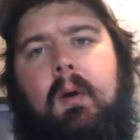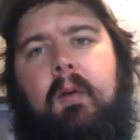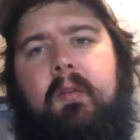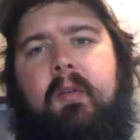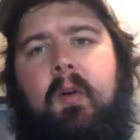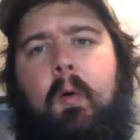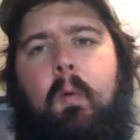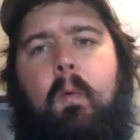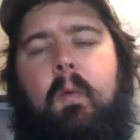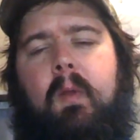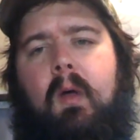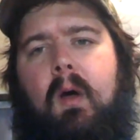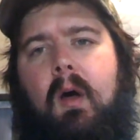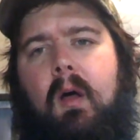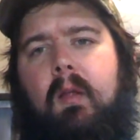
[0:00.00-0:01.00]
So
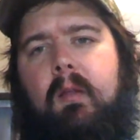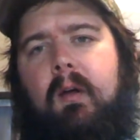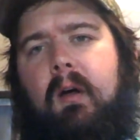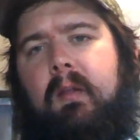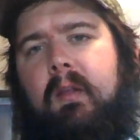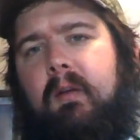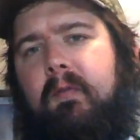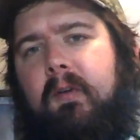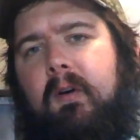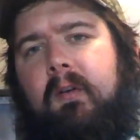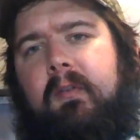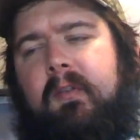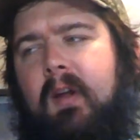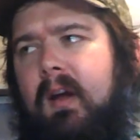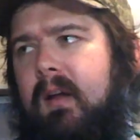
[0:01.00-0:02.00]
the
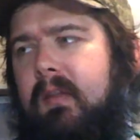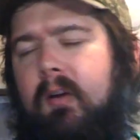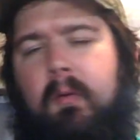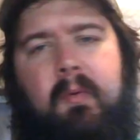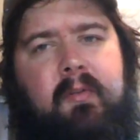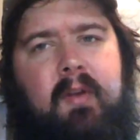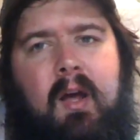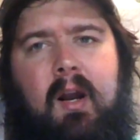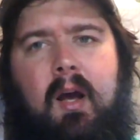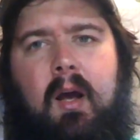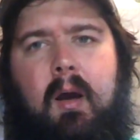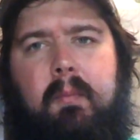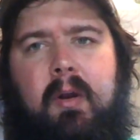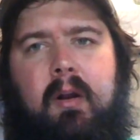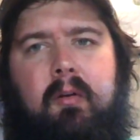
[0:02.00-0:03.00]
first thermostat
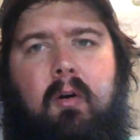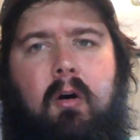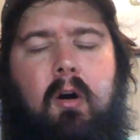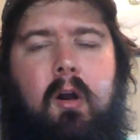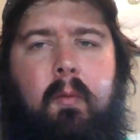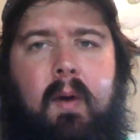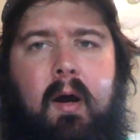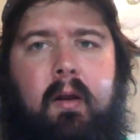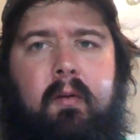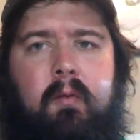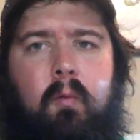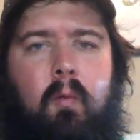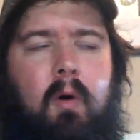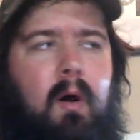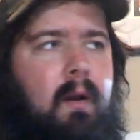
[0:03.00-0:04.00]
I'm going to talk about is
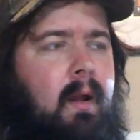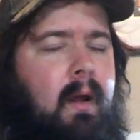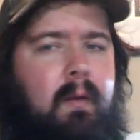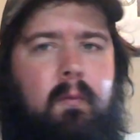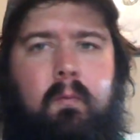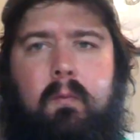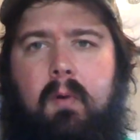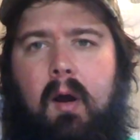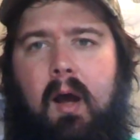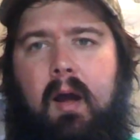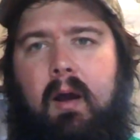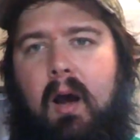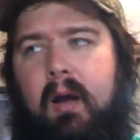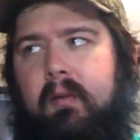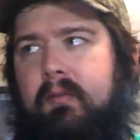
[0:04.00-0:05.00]
one that
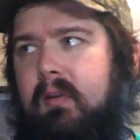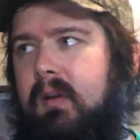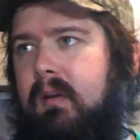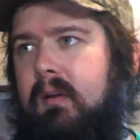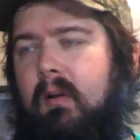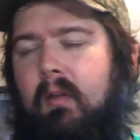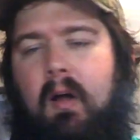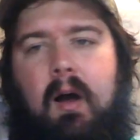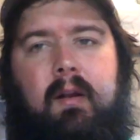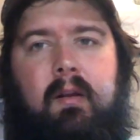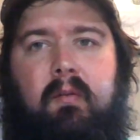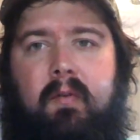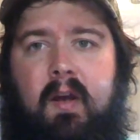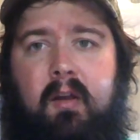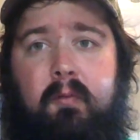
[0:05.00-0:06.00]
I see a lot in the
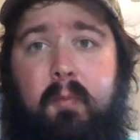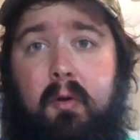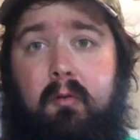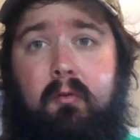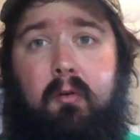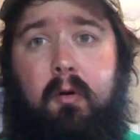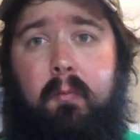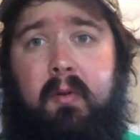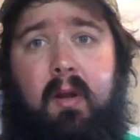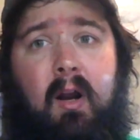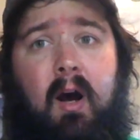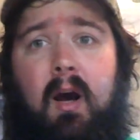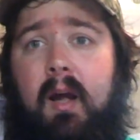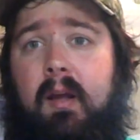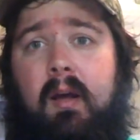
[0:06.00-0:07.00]
Facebook groups, and
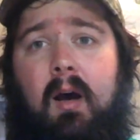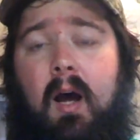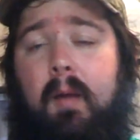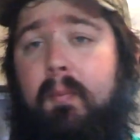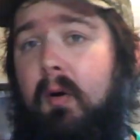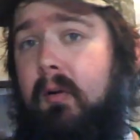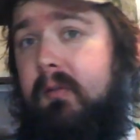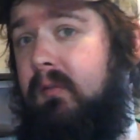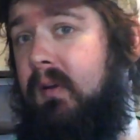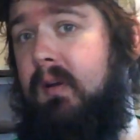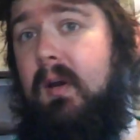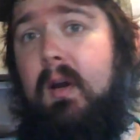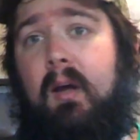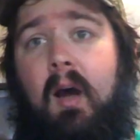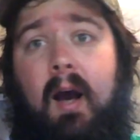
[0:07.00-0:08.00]
I personally
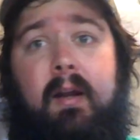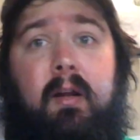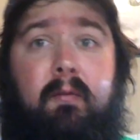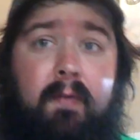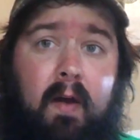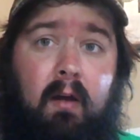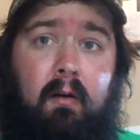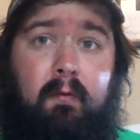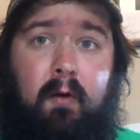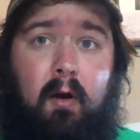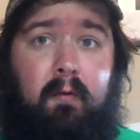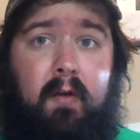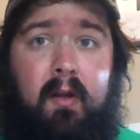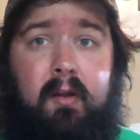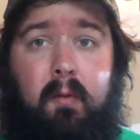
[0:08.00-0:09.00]
I did fall
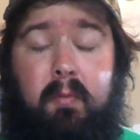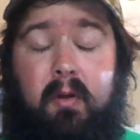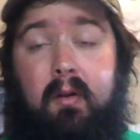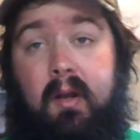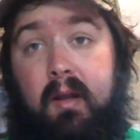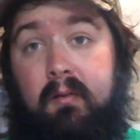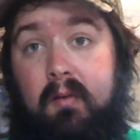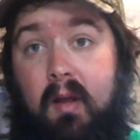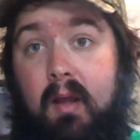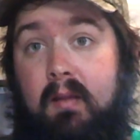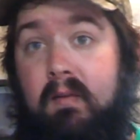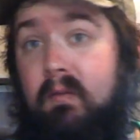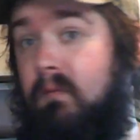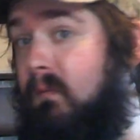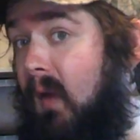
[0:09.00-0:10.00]
victim to this.
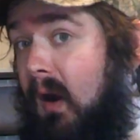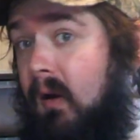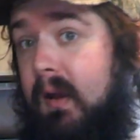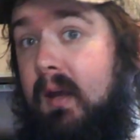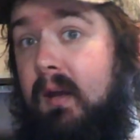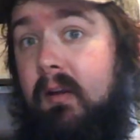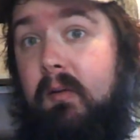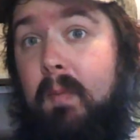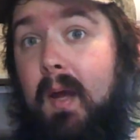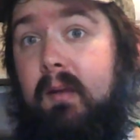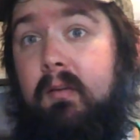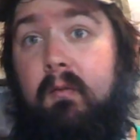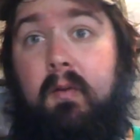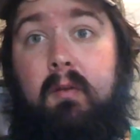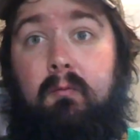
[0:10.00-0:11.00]
It's very
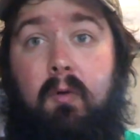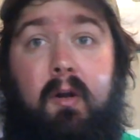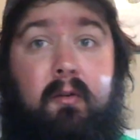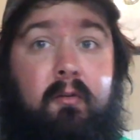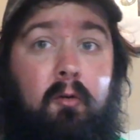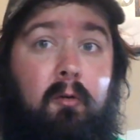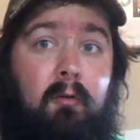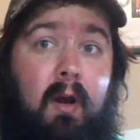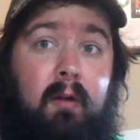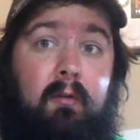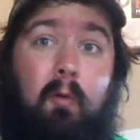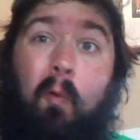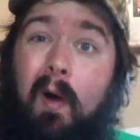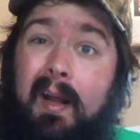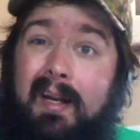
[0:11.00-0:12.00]
inexpensive. It runs you around
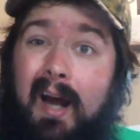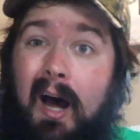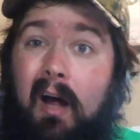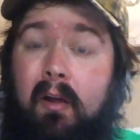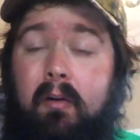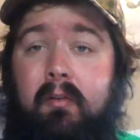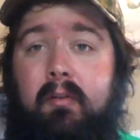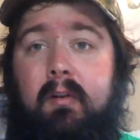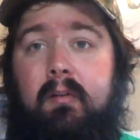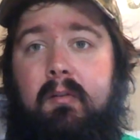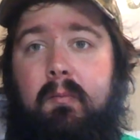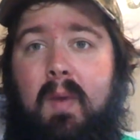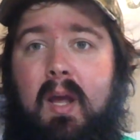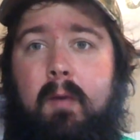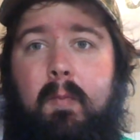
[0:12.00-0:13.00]
$20. It's
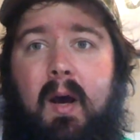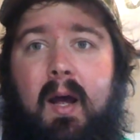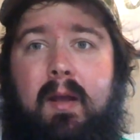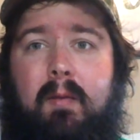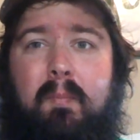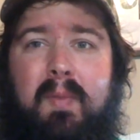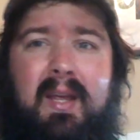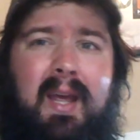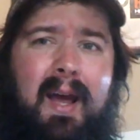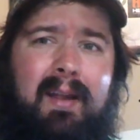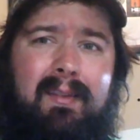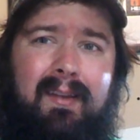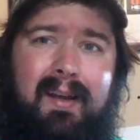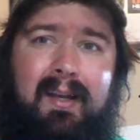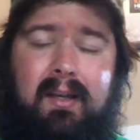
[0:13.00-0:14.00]
made by
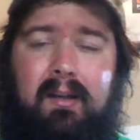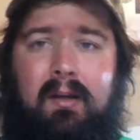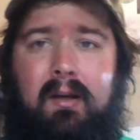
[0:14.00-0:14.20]
BNLink.